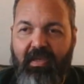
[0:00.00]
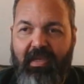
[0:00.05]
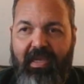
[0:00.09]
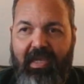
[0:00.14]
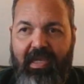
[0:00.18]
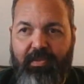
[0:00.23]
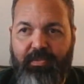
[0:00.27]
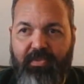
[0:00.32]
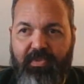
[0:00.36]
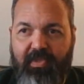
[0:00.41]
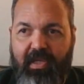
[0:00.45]

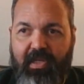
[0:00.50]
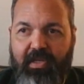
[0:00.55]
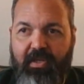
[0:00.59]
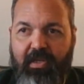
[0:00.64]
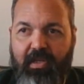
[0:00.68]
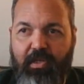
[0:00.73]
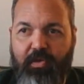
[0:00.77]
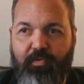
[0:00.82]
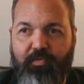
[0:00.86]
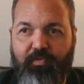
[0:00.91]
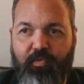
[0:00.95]
And then
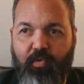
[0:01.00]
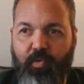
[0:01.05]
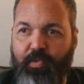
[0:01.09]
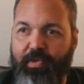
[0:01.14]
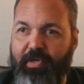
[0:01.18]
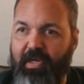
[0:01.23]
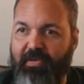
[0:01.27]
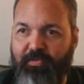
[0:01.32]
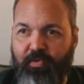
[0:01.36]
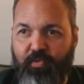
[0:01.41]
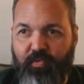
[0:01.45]
if for
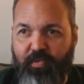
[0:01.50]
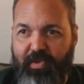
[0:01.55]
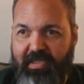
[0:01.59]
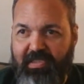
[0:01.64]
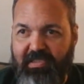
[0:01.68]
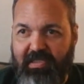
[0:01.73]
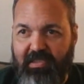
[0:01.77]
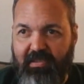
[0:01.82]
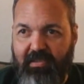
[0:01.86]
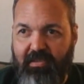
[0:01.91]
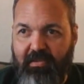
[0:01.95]
whatever
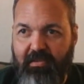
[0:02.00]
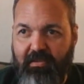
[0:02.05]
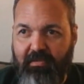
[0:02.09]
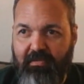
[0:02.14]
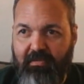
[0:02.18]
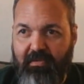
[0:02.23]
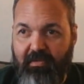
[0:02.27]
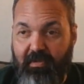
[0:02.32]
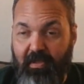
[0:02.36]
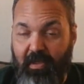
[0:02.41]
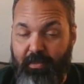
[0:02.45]
reason,
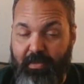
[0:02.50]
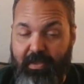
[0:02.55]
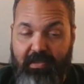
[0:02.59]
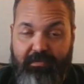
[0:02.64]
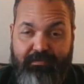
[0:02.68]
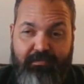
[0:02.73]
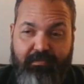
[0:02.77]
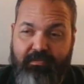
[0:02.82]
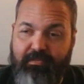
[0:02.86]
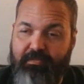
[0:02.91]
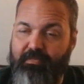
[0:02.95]

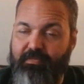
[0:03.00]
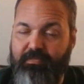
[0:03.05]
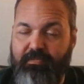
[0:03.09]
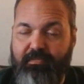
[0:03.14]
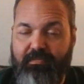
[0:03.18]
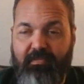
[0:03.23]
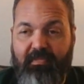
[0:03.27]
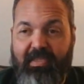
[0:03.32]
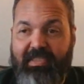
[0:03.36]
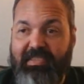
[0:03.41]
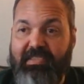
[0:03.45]

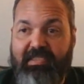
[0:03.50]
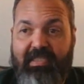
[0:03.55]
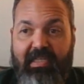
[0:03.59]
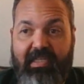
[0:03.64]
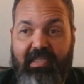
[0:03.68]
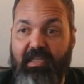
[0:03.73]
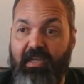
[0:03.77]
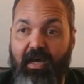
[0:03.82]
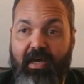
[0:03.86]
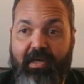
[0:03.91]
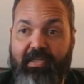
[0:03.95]
let's
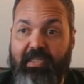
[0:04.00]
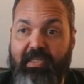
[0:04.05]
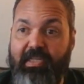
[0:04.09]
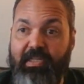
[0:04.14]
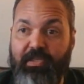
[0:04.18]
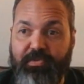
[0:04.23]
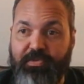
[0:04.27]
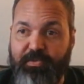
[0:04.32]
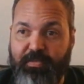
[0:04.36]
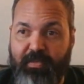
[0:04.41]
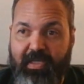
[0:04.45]
say God
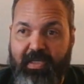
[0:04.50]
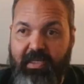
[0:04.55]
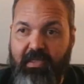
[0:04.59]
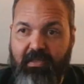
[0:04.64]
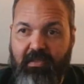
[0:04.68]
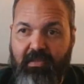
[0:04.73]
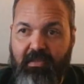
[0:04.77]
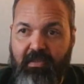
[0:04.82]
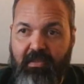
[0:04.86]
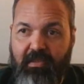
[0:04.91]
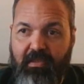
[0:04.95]
heals me,
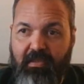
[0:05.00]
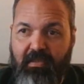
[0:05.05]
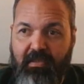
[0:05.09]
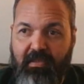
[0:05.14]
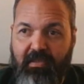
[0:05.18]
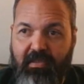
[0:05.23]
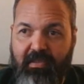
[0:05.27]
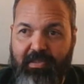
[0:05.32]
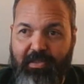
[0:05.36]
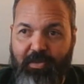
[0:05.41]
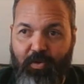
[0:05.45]

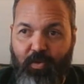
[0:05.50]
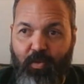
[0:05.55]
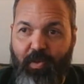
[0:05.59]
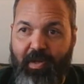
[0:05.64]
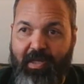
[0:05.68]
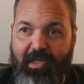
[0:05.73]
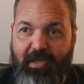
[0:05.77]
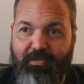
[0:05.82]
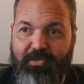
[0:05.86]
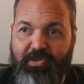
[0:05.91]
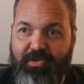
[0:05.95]

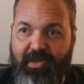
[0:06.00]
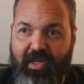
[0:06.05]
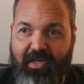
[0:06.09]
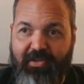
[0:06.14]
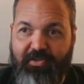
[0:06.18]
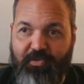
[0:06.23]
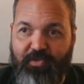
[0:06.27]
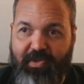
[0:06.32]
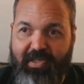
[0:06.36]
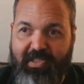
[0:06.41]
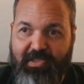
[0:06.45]
while I'm trying
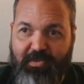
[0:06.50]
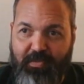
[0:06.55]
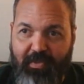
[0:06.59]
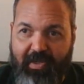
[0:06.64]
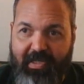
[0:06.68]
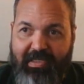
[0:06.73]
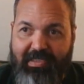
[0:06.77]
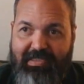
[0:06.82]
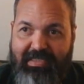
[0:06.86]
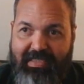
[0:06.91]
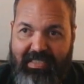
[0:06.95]
to raise
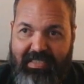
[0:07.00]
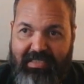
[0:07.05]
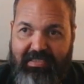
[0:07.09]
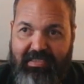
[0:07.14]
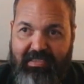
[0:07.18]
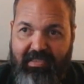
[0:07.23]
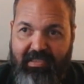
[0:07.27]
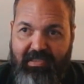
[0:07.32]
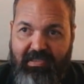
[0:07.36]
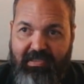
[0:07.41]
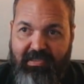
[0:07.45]
money to get
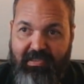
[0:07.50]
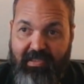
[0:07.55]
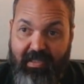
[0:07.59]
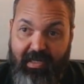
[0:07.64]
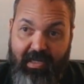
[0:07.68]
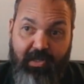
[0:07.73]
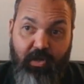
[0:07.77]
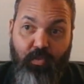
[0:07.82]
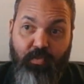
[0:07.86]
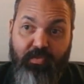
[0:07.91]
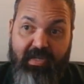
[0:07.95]
these and
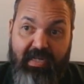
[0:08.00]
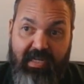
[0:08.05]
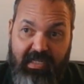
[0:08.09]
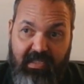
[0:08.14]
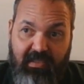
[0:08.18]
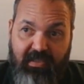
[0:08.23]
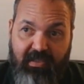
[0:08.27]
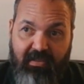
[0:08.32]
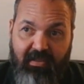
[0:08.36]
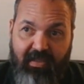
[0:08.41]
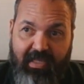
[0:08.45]
I don't
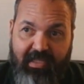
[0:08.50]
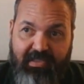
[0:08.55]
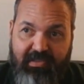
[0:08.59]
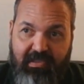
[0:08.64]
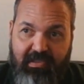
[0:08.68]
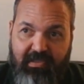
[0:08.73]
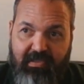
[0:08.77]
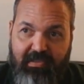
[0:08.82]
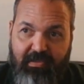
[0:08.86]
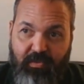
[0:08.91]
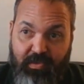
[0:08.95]
need the
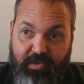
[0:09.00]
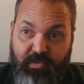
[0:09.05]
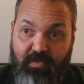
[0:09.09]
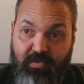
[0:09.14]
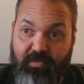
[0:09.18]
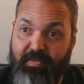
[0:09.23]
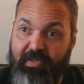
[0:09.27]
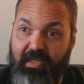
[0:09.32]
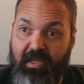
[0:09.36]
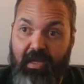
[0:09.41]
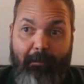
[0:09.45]
glasses, which
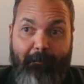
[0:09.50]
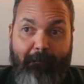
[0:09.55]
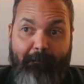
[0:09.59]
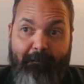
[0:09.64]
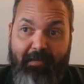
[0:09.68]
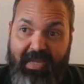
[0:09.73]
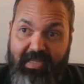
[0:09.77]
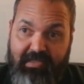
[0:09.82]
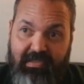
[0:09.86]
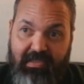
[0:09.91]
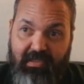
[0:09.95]
would be
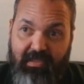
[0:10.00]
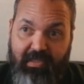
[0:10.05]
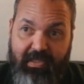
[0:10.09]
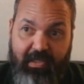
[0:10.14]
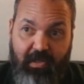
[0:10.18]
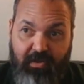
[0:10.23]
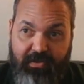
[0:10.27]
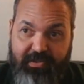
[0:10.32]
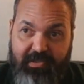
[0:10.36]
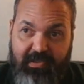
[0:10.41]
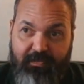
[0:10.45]
amazingly
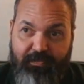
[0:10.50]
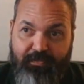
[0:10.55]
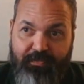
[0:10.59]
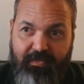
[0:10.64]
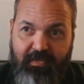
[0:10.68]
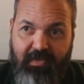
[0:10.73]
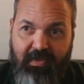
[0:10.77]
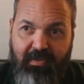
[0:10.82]
awesome,